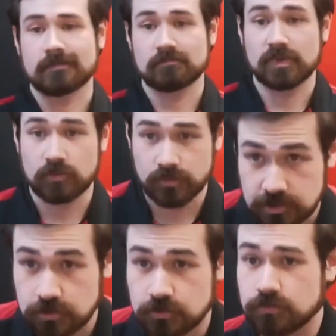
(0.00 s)
But we
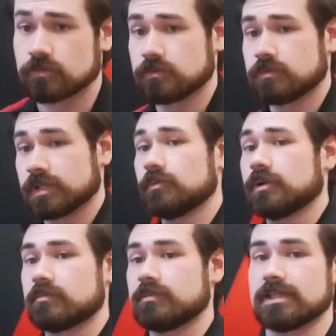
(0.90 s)
do really
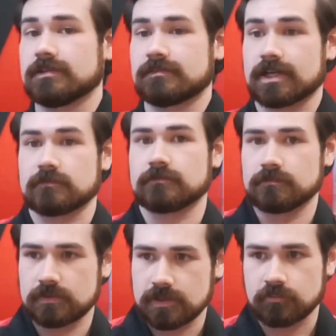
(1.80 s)
want to be kind of
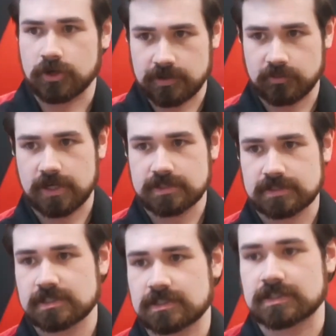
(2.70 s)
part of the
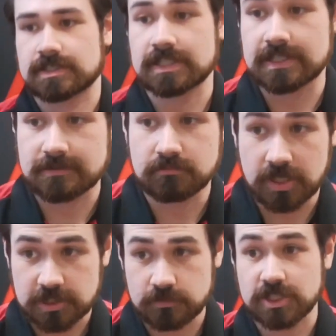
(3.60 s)
process, because it is
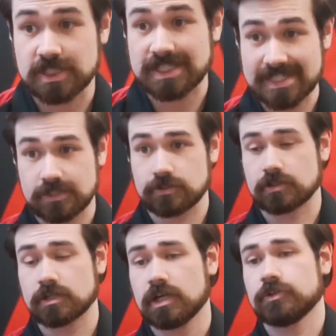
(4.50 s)
much, much
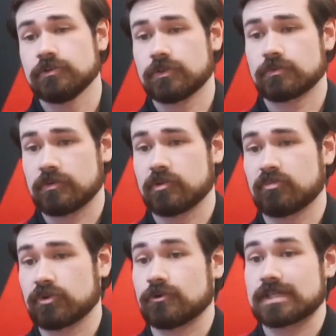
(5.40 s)
easier to throw the
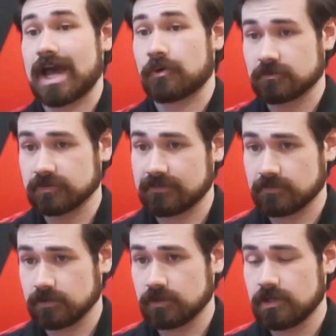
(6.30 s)
pros out of
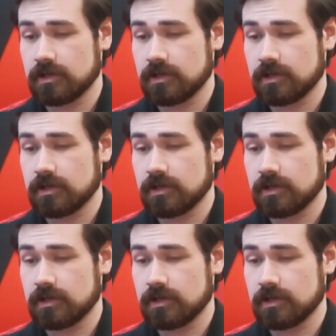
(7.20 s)
level